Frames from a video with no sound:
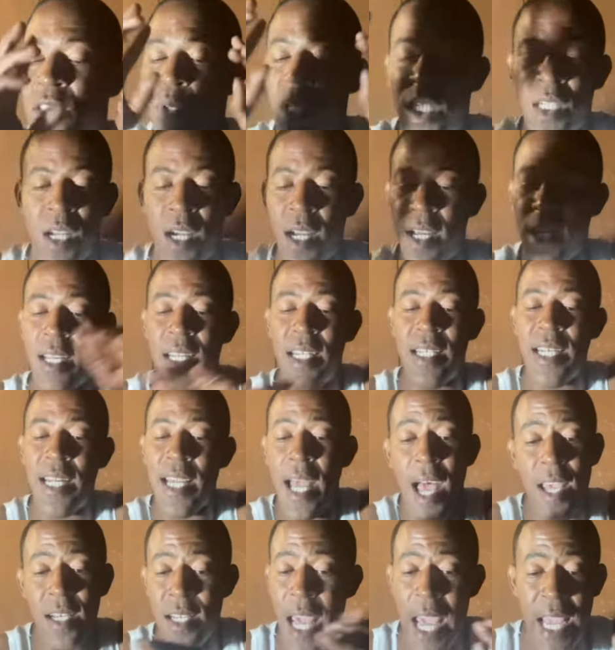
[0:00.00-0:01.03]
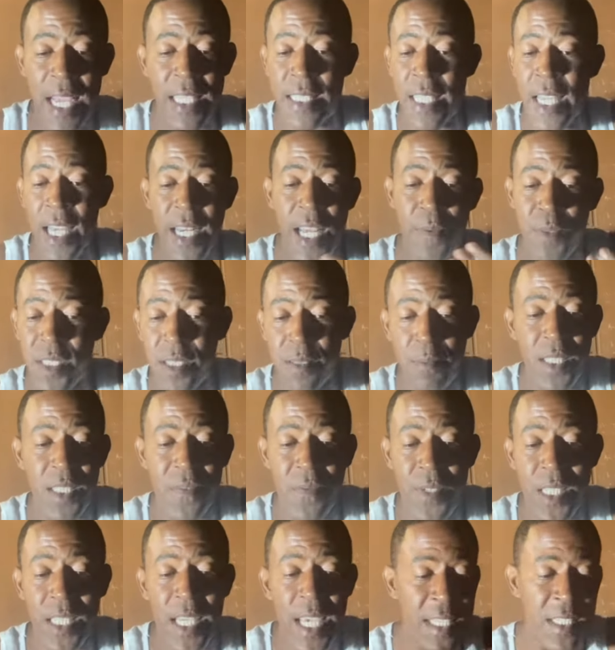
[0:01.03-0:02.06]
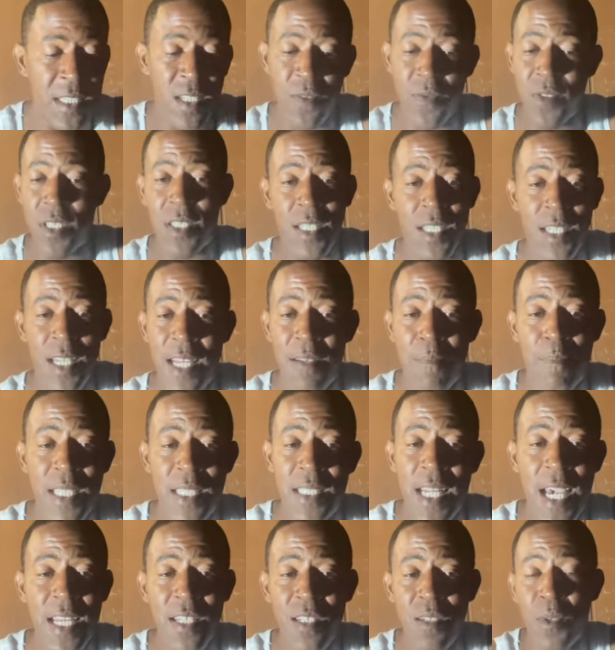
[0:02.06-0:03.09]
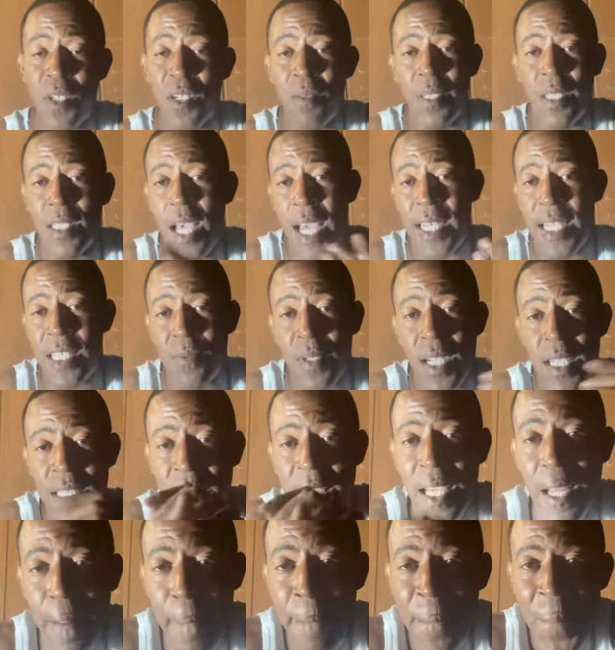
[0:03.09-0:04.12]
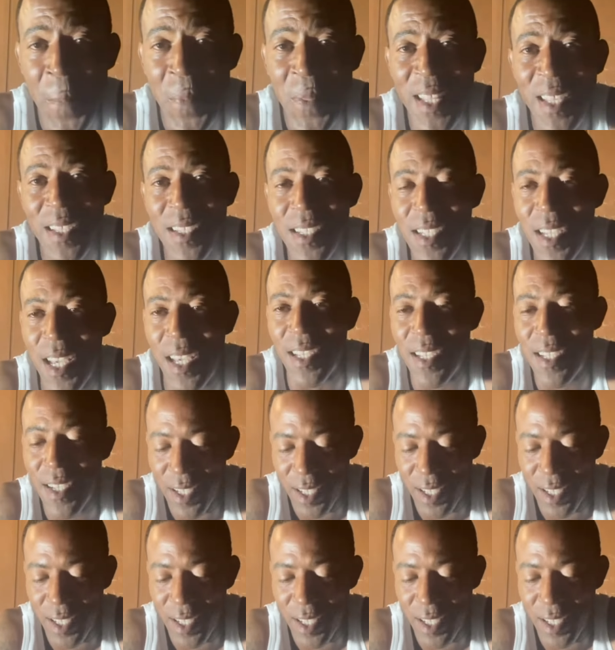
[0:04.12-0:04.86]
to God. I ain't saying that was some motherfucking Casanova shit, like the best line in the world, but that's what I said.